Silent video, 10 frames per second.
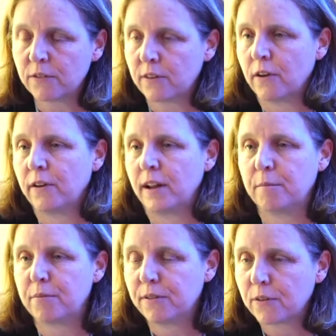You start
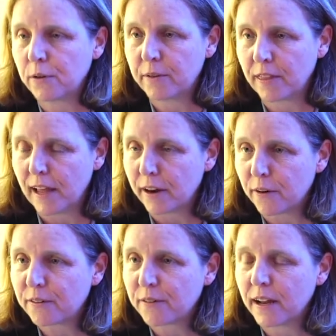in preschool with
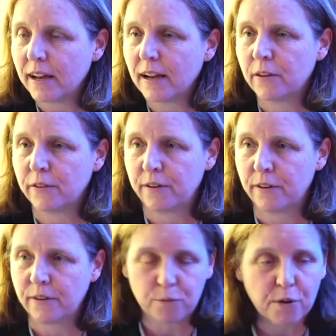letters, right? You
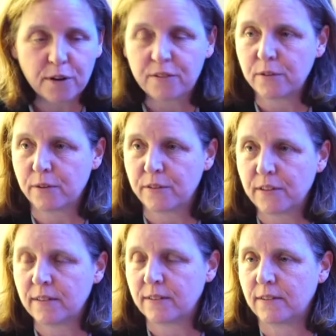learn words, you learn
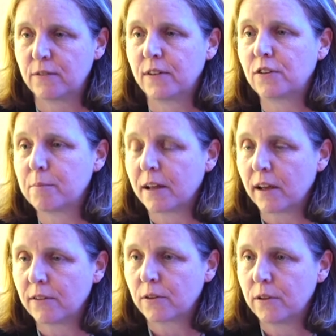sentences. Eventually, by
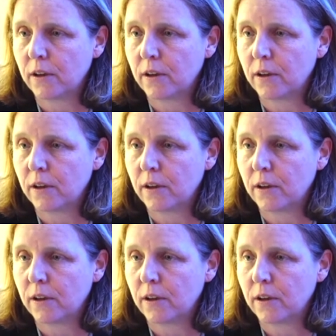high school,